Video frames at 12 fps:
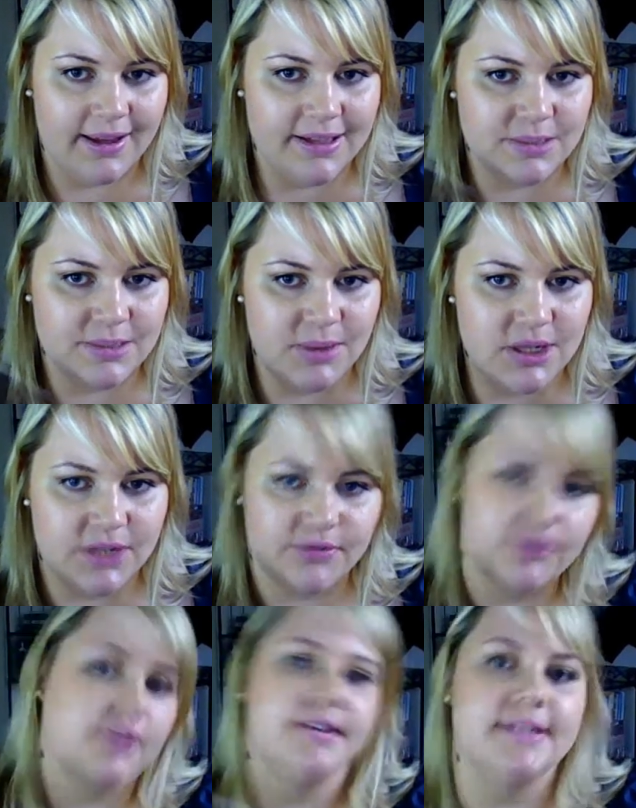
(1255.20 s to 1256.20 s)
especially
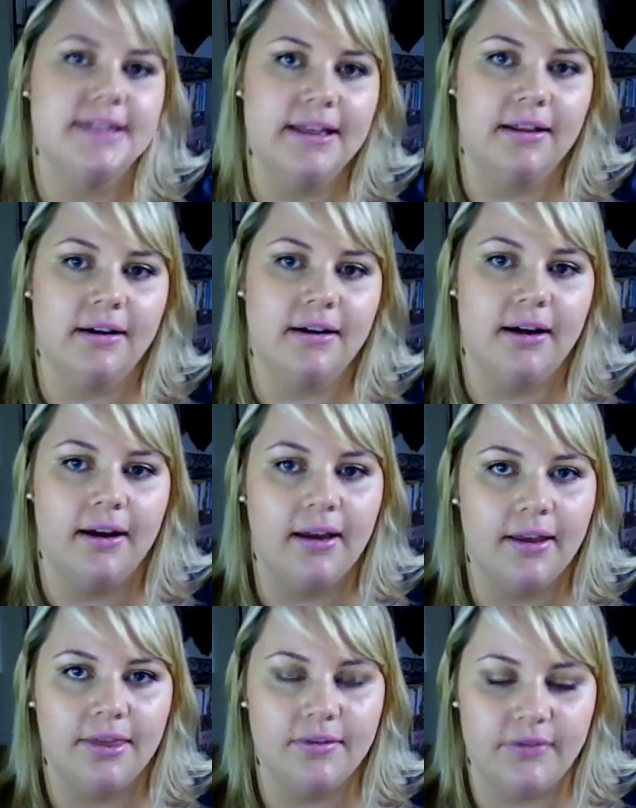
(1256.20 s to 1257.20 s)
for concealer, I
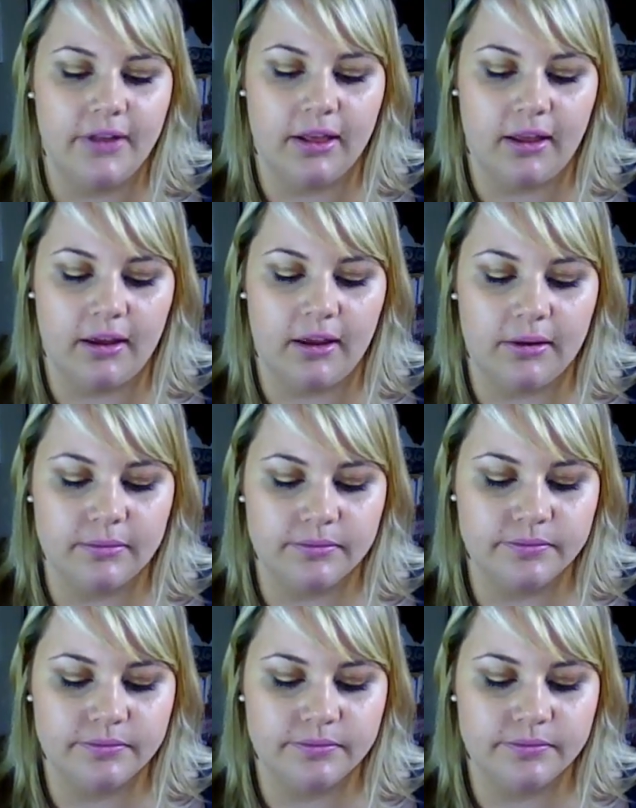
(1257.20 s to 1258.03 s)
had the feeling